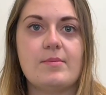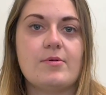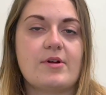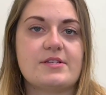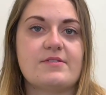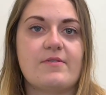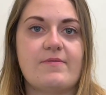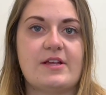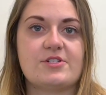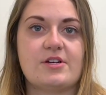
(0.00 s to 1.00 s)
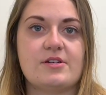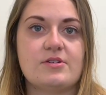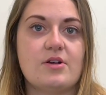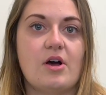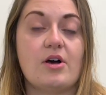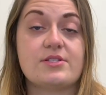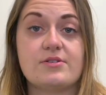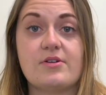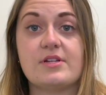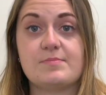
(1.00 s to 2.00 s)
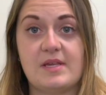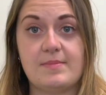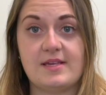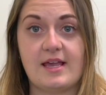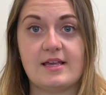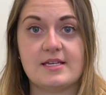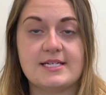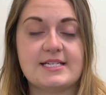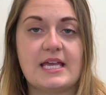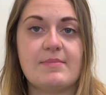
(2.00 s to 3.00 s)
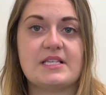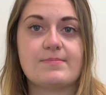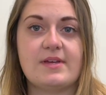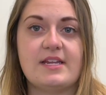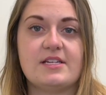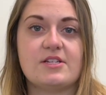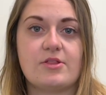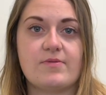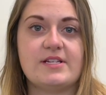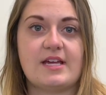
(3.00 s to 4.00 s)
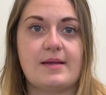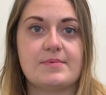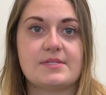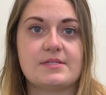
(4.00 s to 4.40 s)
progressive aphasia, also known as PPA, can be split into 3 types.